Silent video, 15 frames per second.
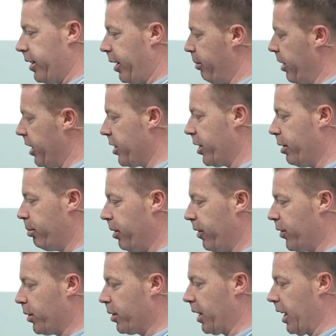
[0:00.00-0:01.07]
I mentioned it
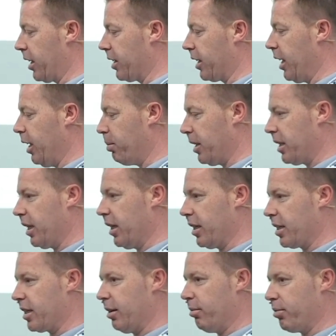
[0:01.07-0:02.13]
before, that keeping
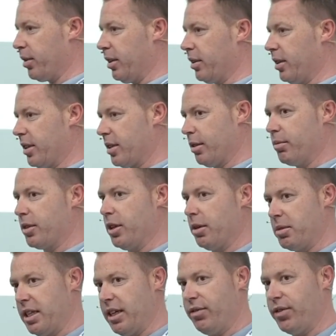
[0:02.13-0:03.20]
things simple is
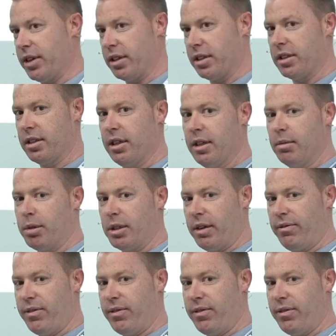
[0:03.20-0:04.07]
sometimes difficult, but the